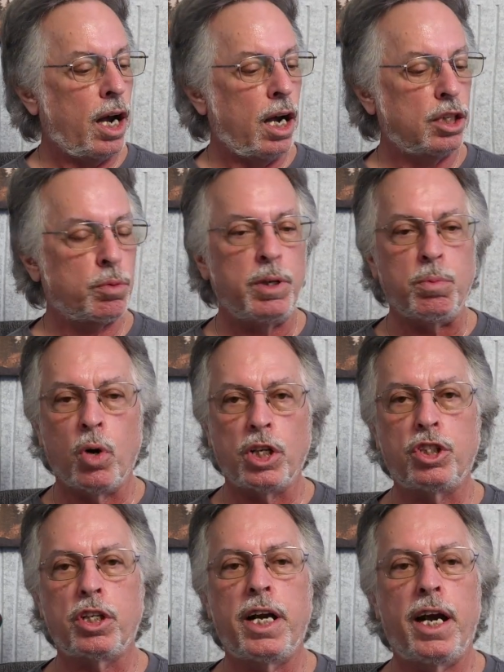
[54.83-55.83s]
Sweetwater
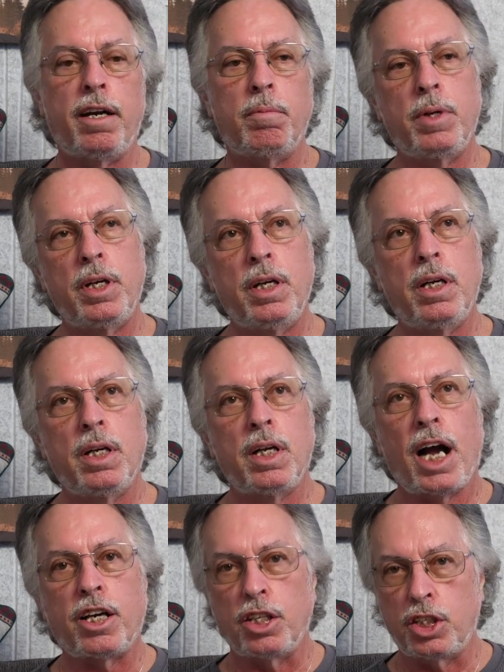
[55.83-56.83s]
took care of me.
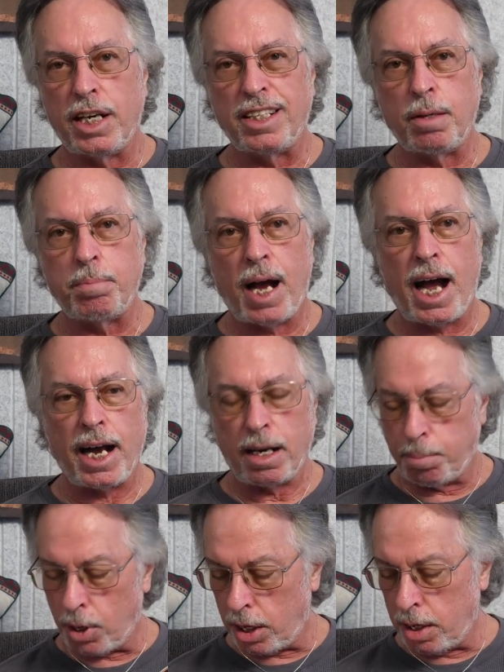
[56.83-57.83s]
I could have sent it back,
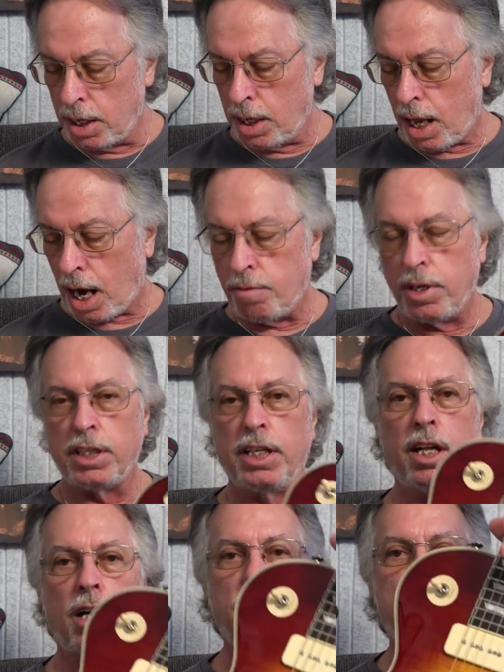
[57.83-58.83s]
but I really
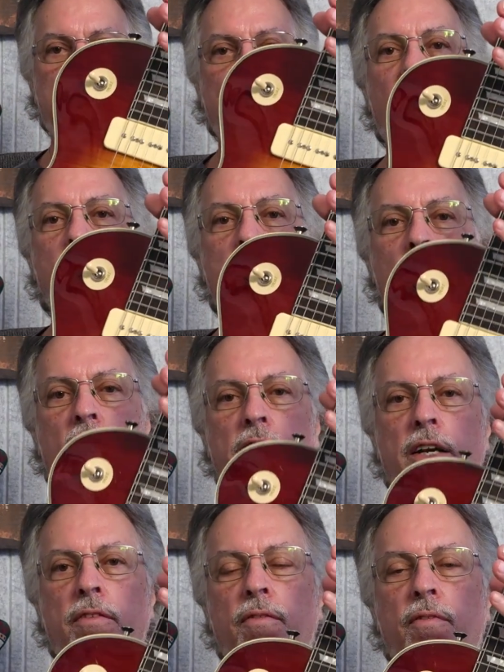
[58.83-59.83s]
love the top on it.